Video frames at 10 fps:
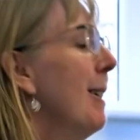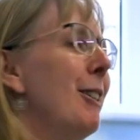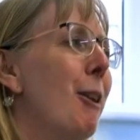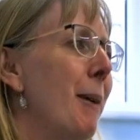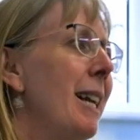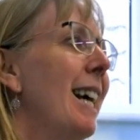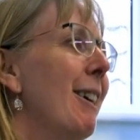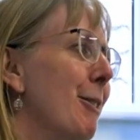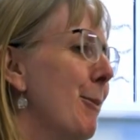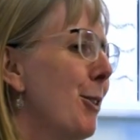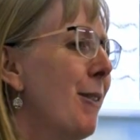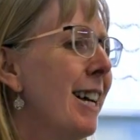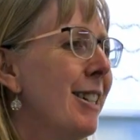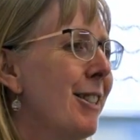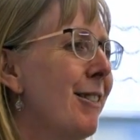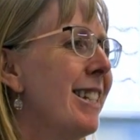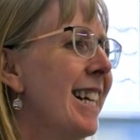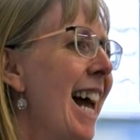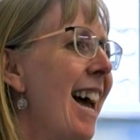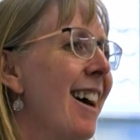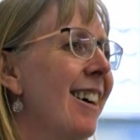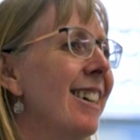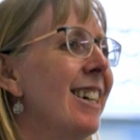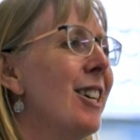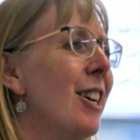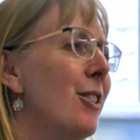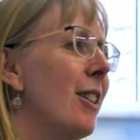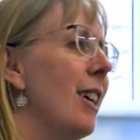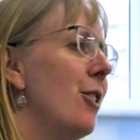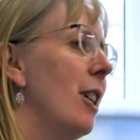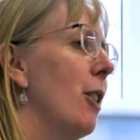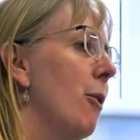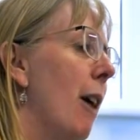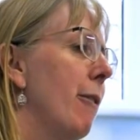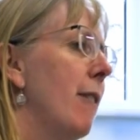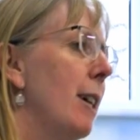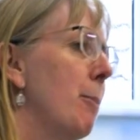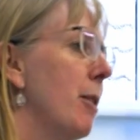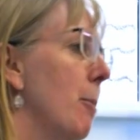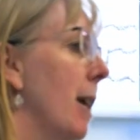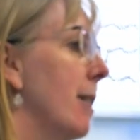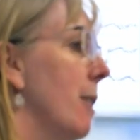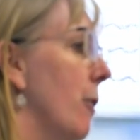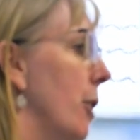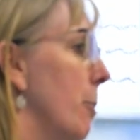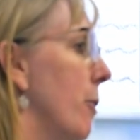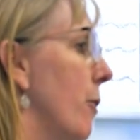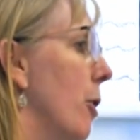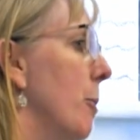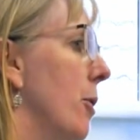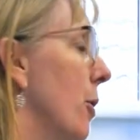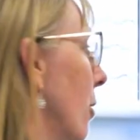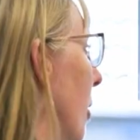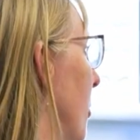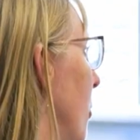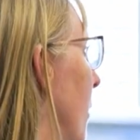nowhere near as much rain as there is in Ayr. And so that geographic perspective on the performance of the crops